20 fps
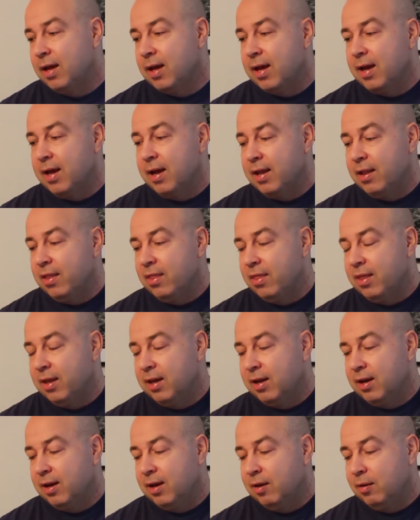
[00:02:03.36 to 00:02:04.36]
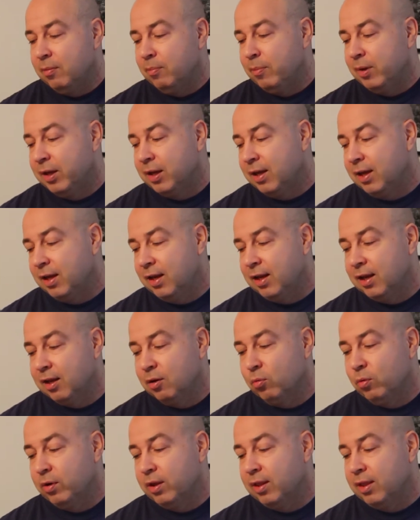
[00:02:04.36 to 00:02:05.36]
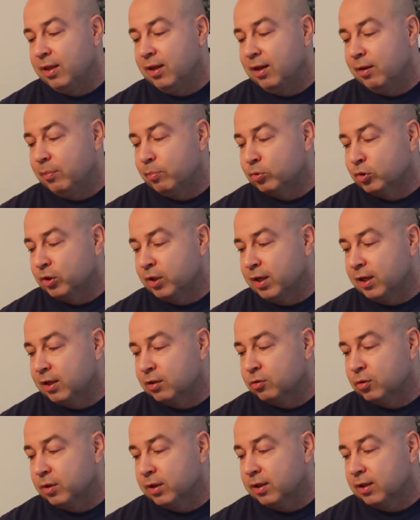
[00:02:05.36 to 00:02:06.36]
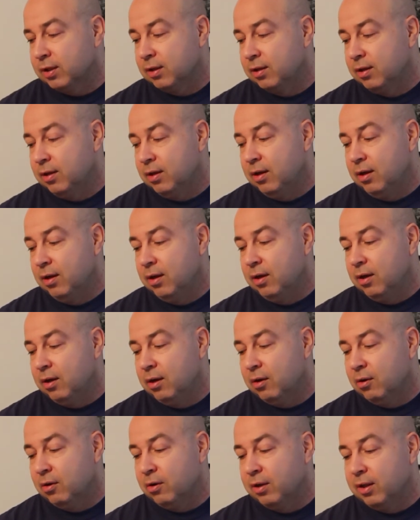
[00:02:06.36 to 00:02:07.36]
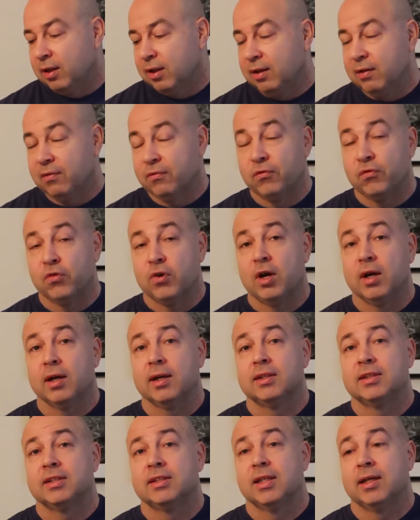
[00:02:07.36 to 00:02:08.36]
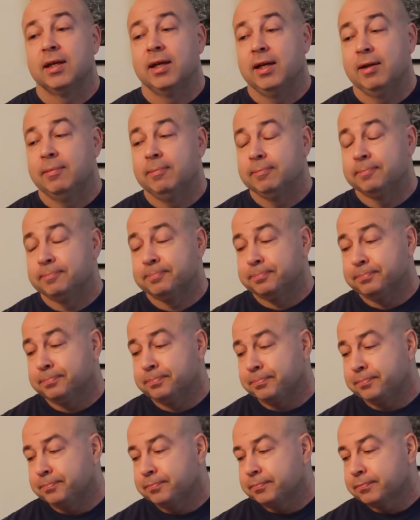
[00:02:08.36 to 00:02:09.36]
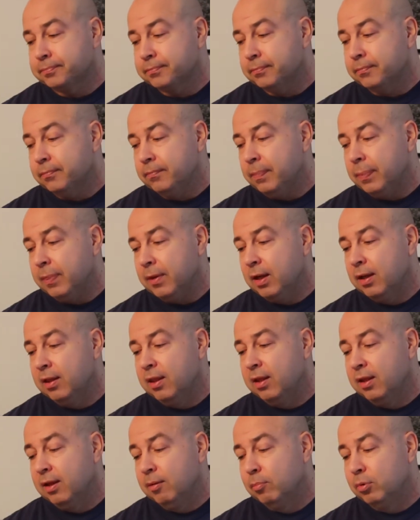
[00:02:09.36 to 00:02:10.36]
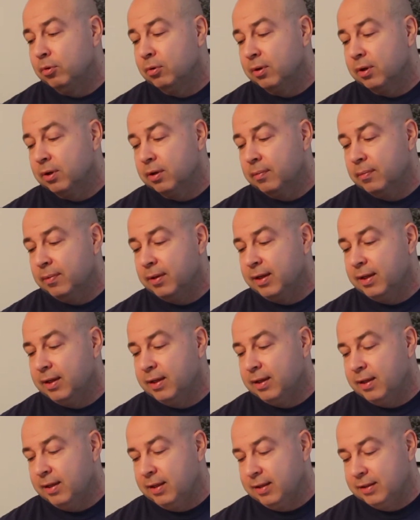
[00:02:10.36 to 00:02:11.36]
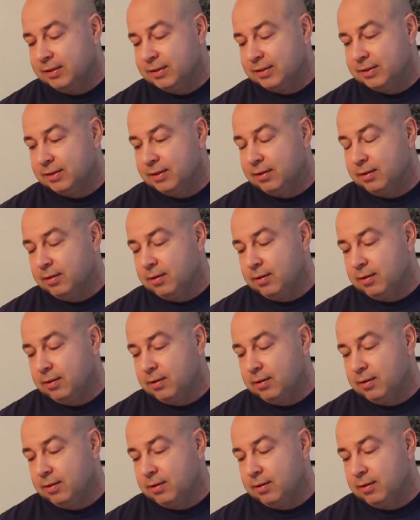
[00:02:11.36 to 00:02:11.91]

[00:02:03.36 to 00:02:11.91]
and then beginning with the Protectorate on the Francan side. The book is